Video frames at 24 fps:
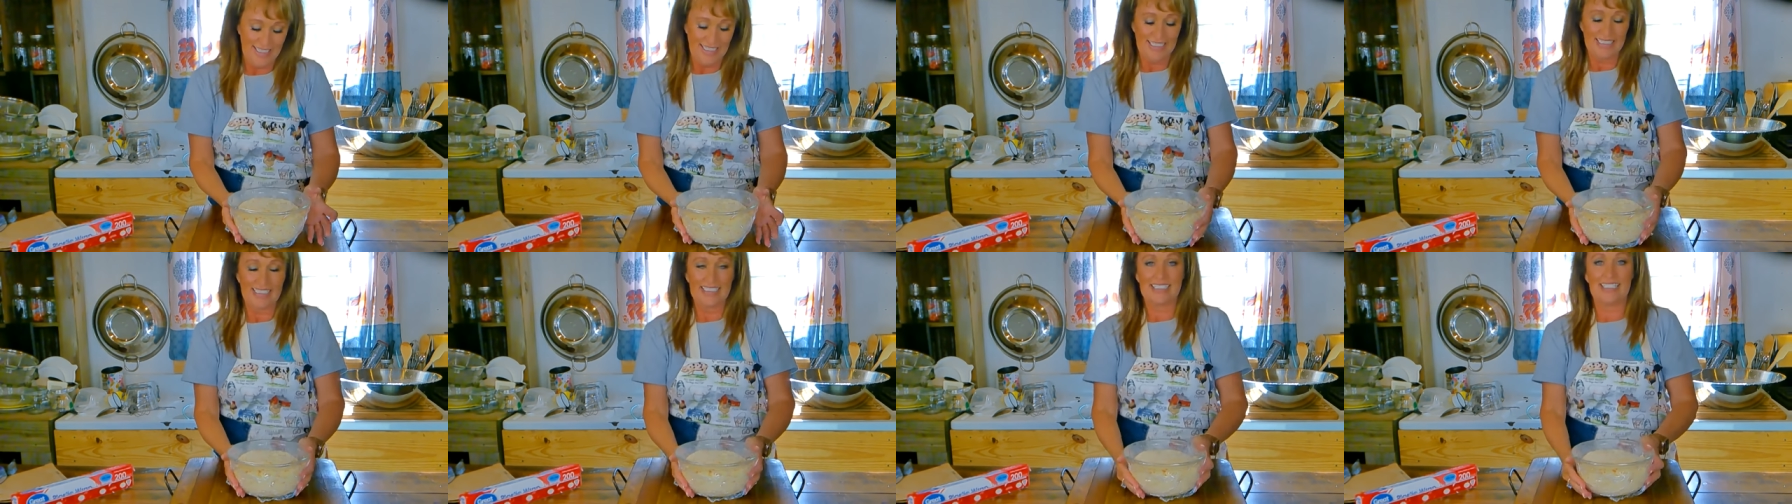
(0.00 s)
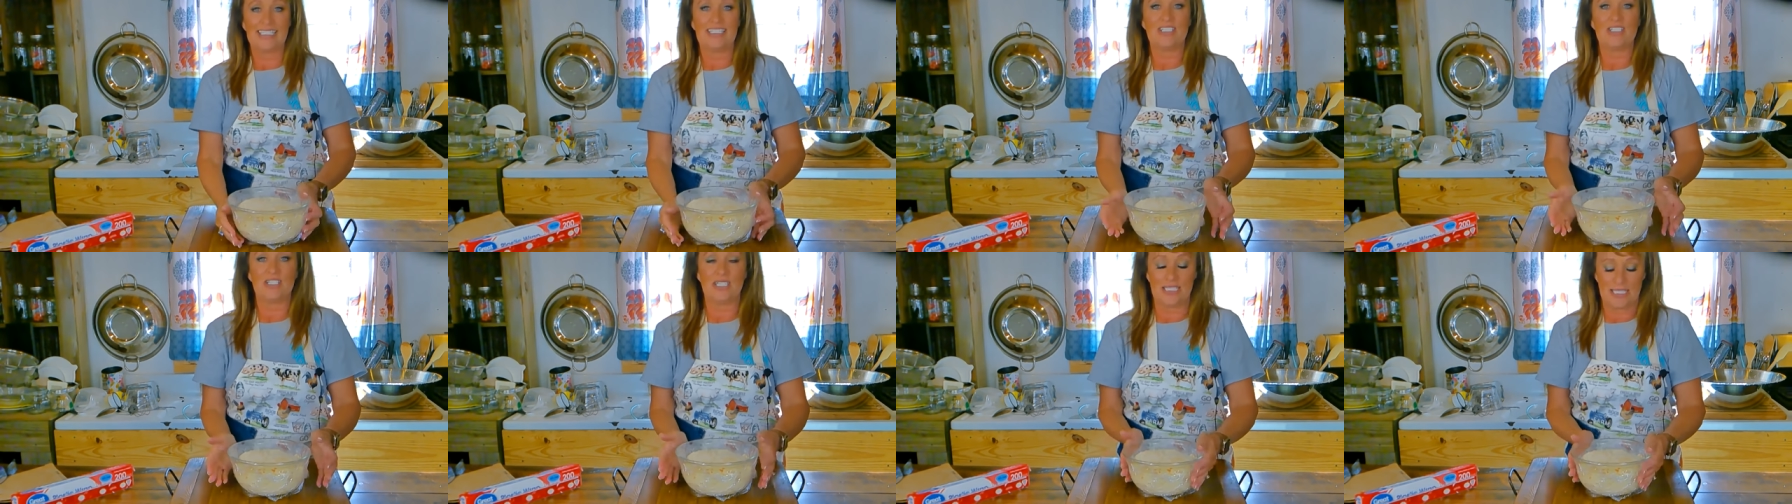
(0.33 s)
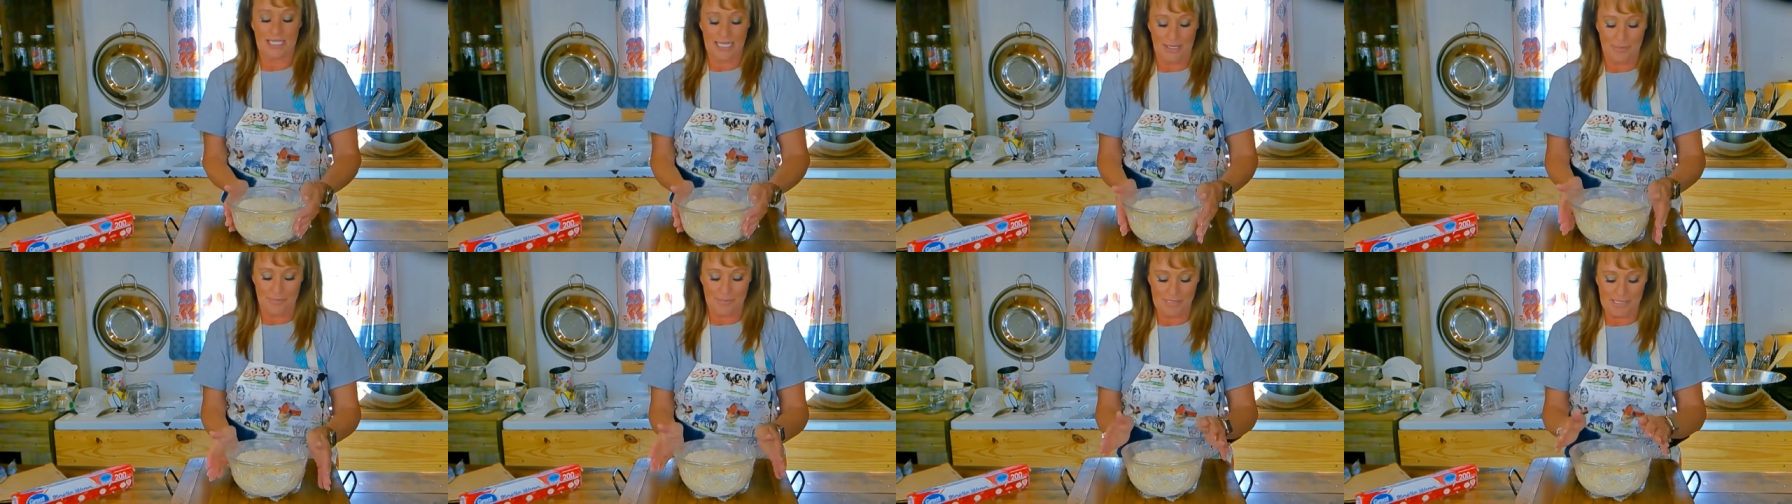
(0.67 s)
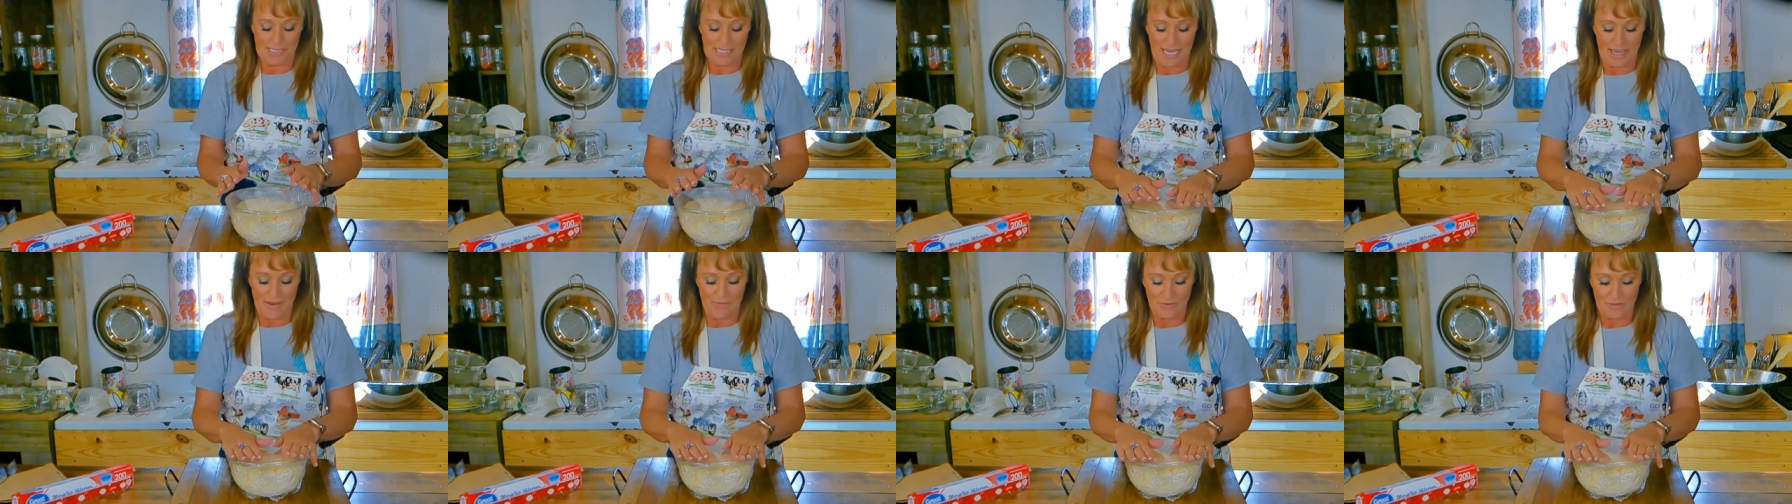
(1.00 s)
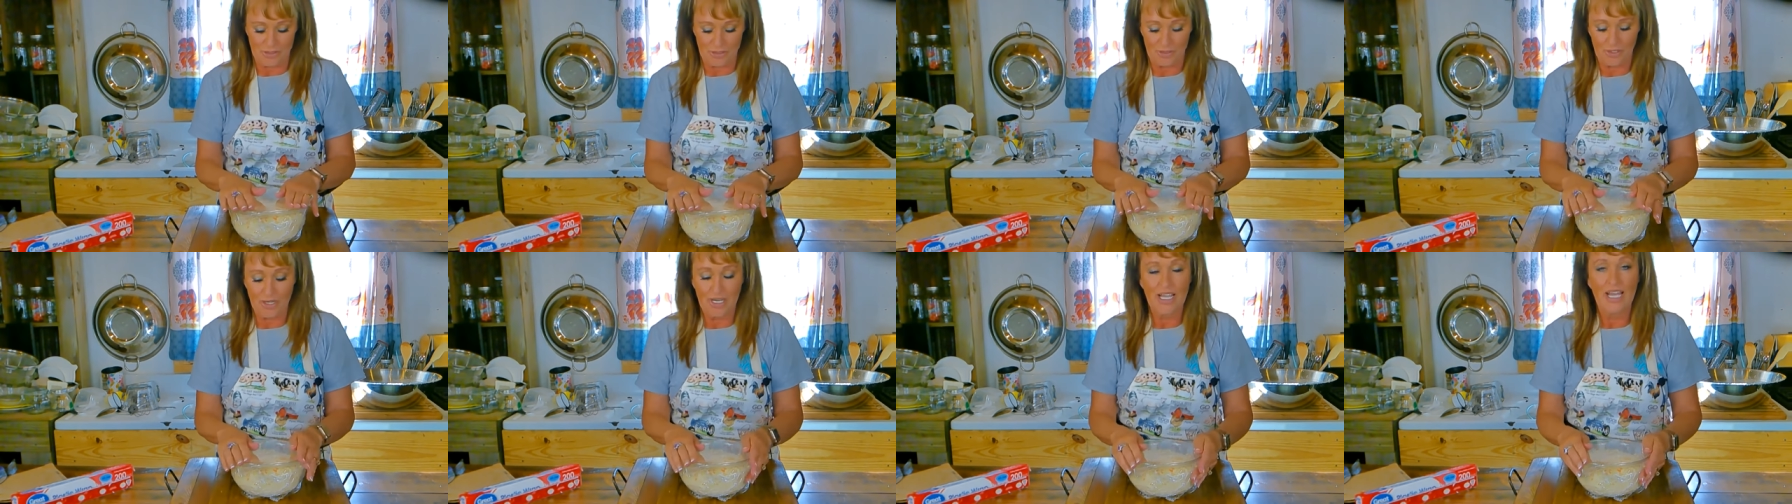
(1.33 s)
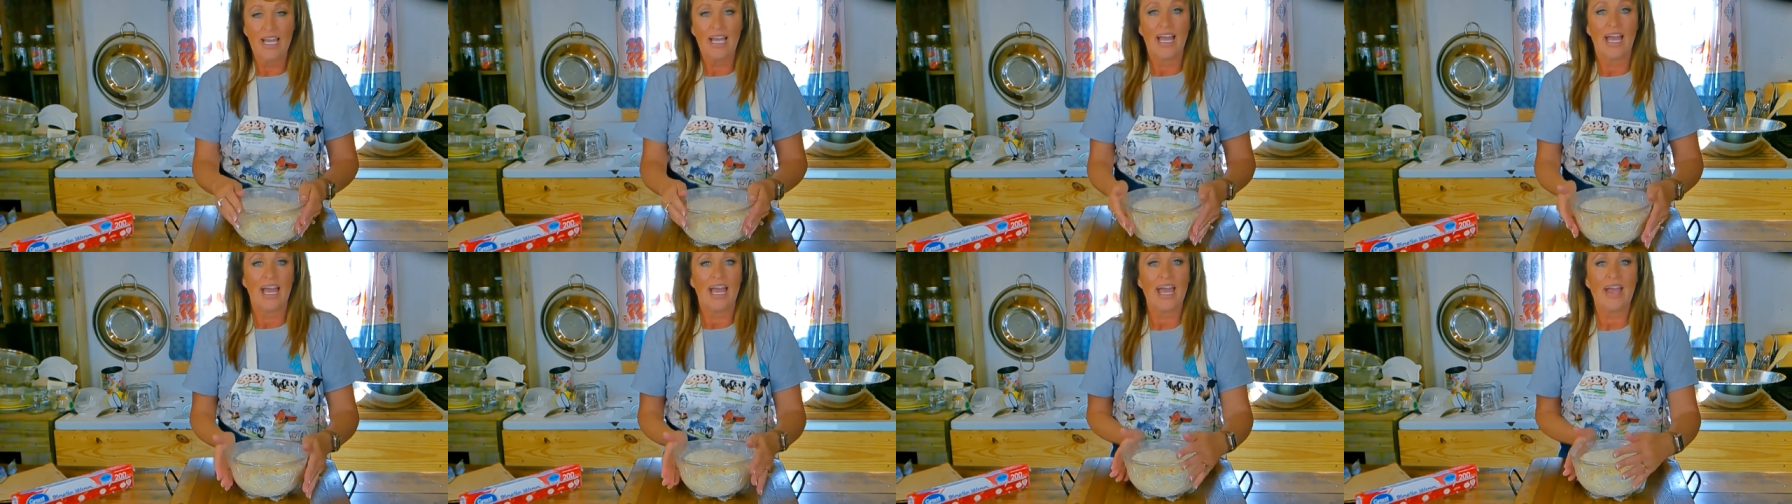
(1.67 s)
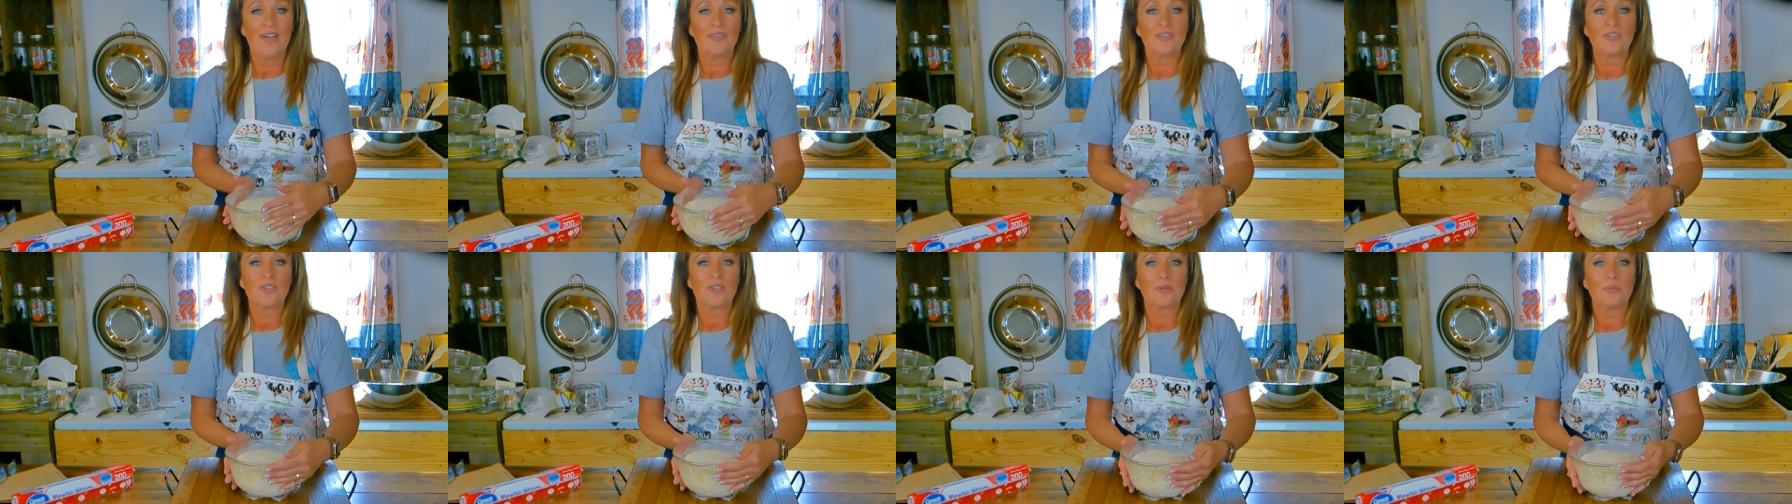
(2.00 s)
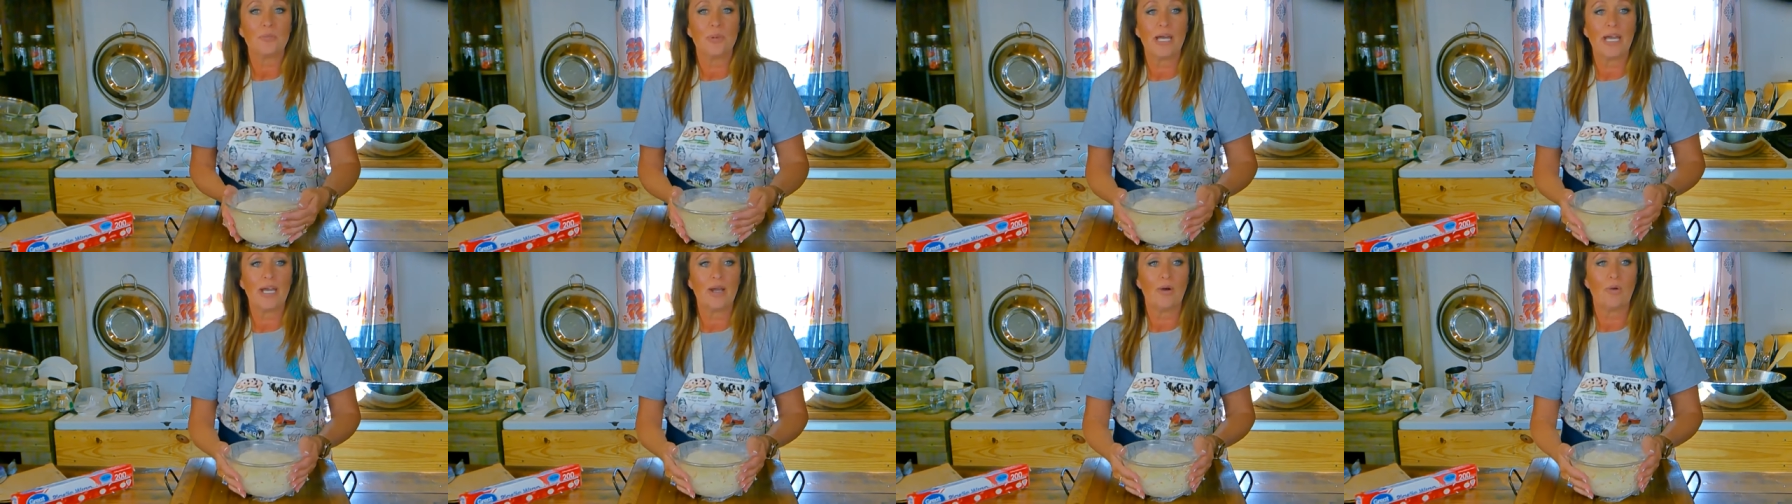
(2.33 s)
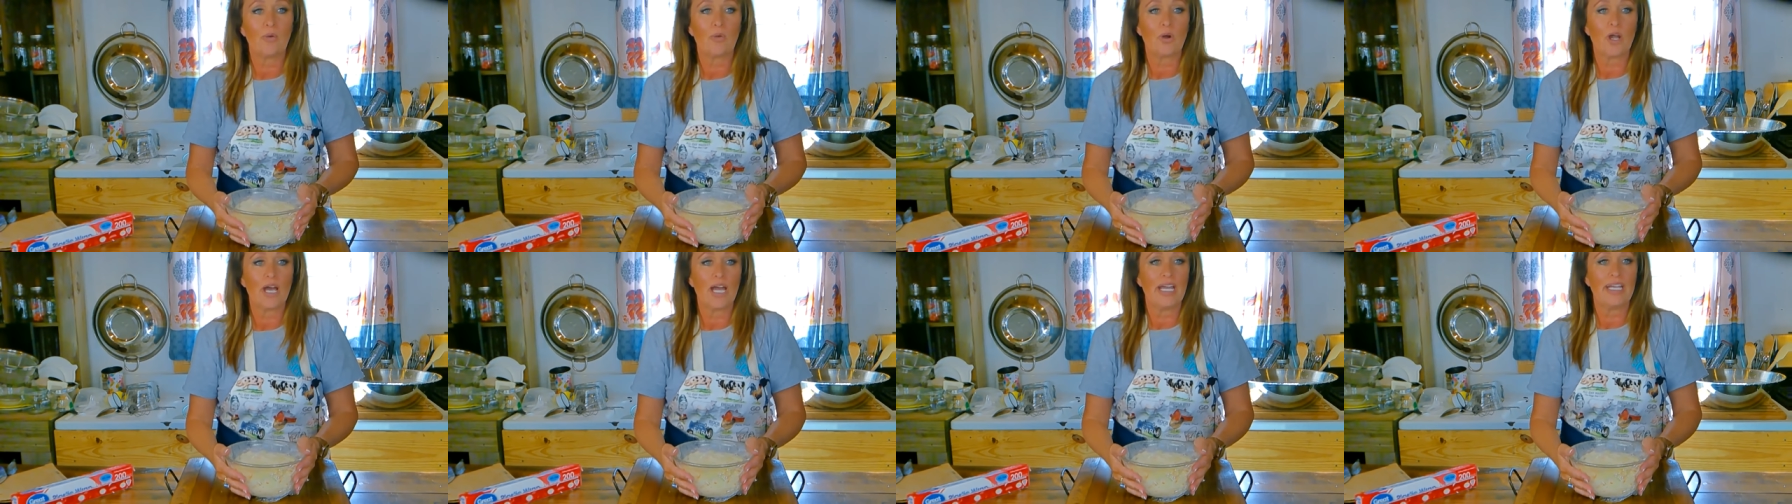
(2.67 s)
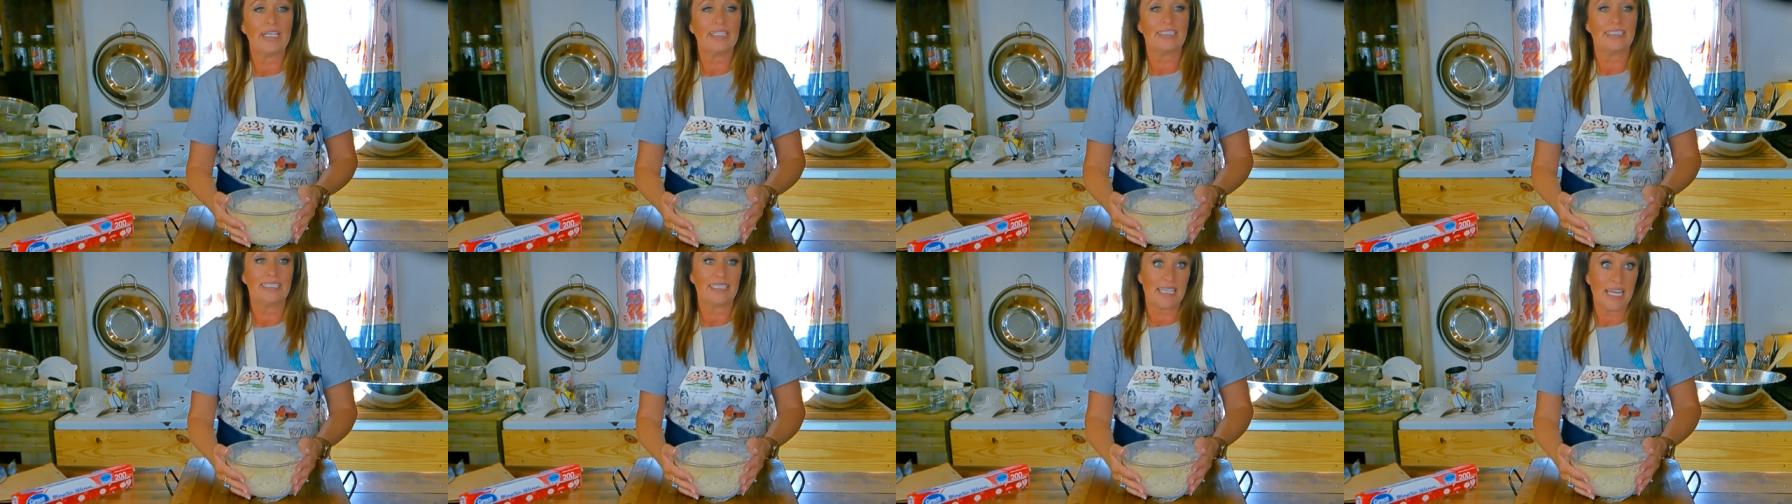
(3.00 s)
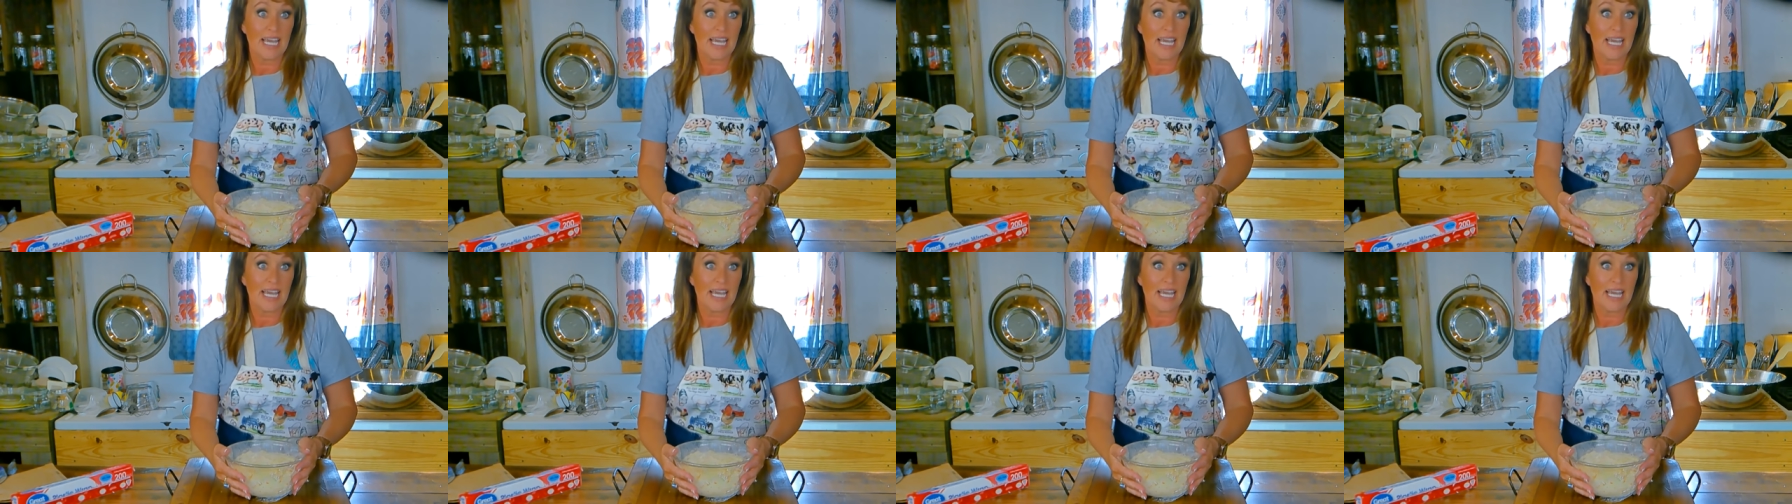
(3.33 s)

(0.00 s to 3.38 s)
Because then she'd keep us after after the bell rang.